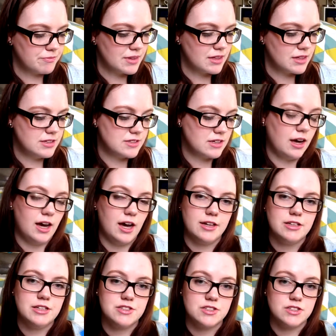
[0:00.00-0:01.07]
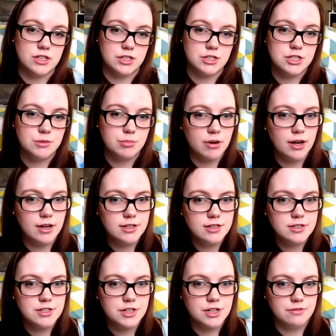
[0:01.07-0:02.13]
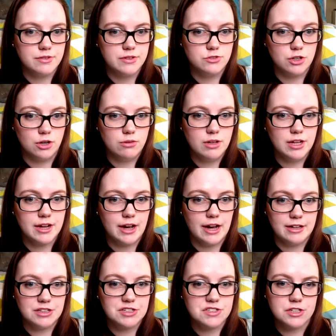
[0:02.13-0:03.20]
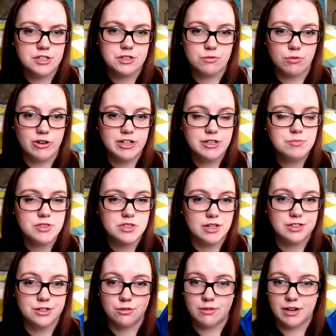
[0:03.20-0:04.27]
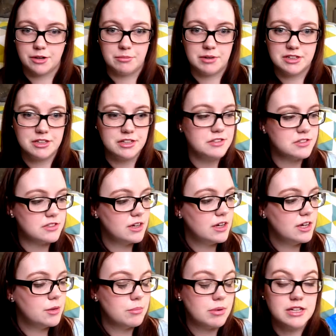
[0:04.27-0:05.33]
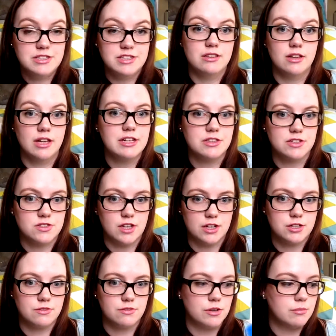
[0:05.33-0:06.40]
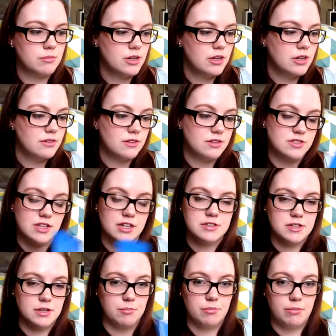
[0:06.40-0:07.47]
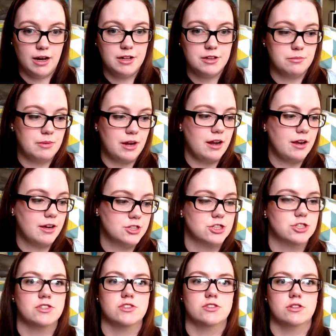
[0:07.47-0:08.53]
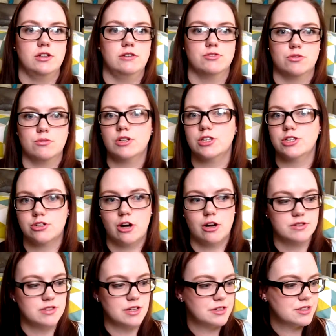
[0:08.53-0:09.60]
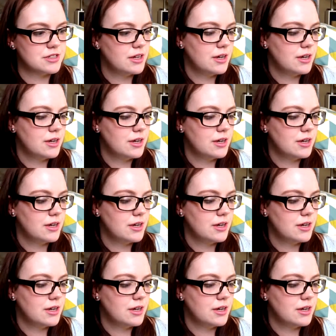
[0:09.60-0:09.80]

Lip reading: It's a highly scented product. If you don't like highly scented wipes, I don't recommend these, but I did like the scent of them. The scent didn't bother me, it's just, it was a really strong scent.